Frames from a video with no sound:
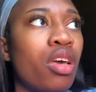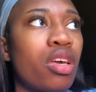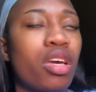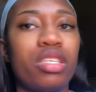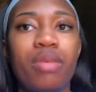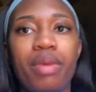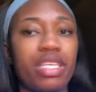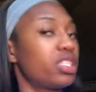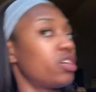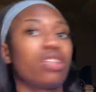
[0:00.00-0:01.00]
because it
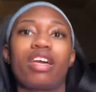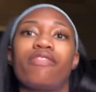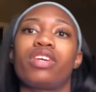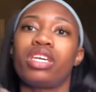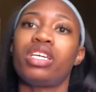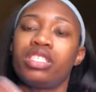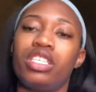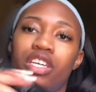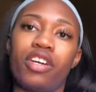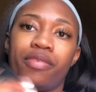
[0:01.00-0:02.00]
makes their life
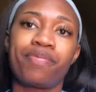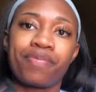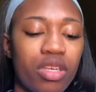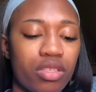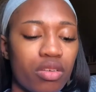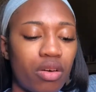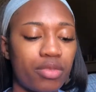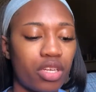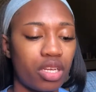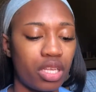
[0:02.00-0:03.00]
easier. So I'm
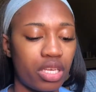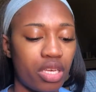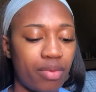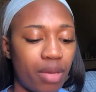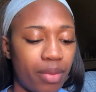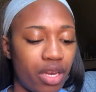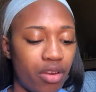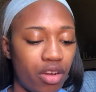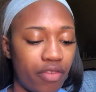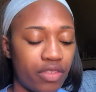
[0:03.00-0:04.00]
trying to like keep down my
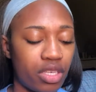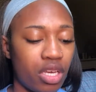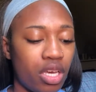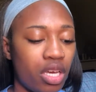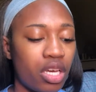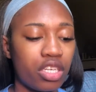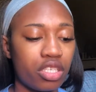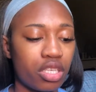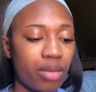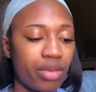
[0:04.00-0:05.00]
nerves and
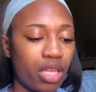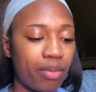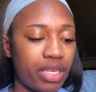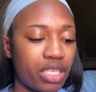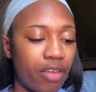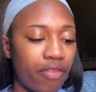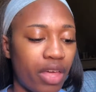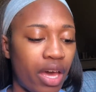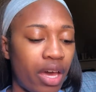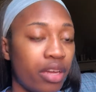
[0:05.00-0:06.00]
just keep telling myself
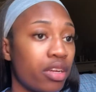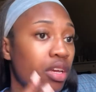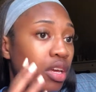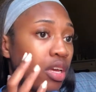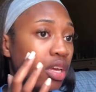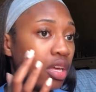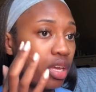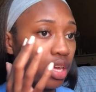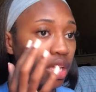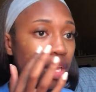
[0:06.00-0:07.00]
that
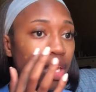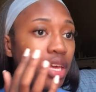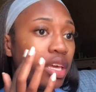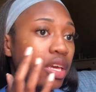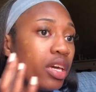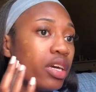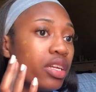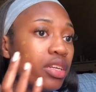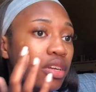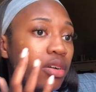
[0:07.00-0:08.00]

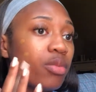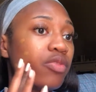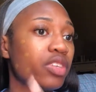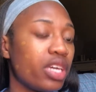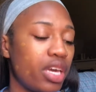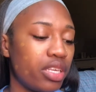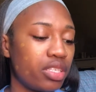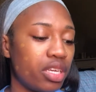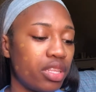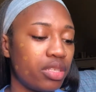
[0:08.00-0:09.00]
and hopefully
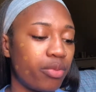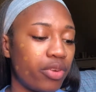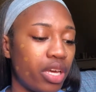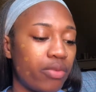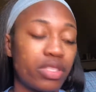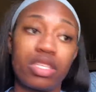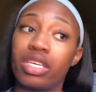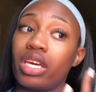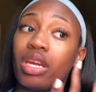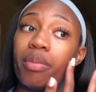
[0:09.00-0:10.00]
ace it. This morning I was
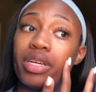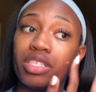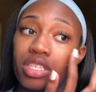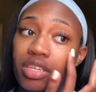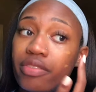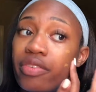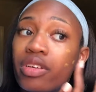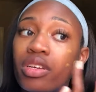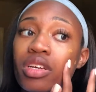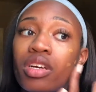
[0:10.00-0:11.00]
looking at a bunch of
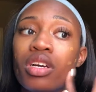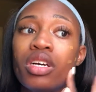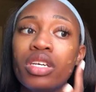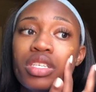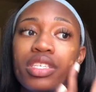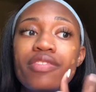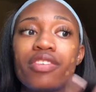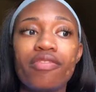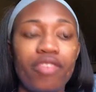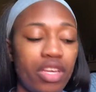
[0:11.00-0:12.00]

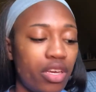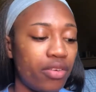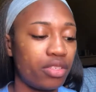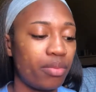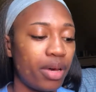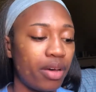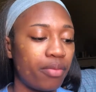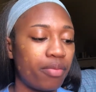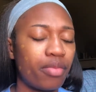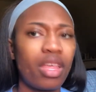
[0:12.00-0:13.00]
different videos
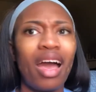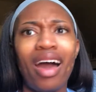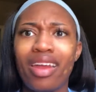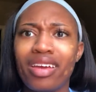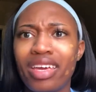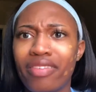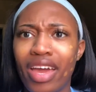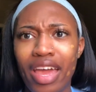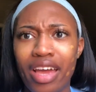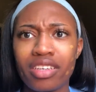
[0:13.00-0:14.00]
about how to give a
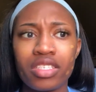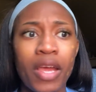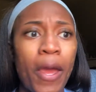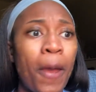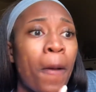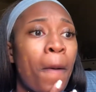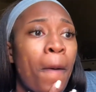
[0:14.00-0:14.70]
handshake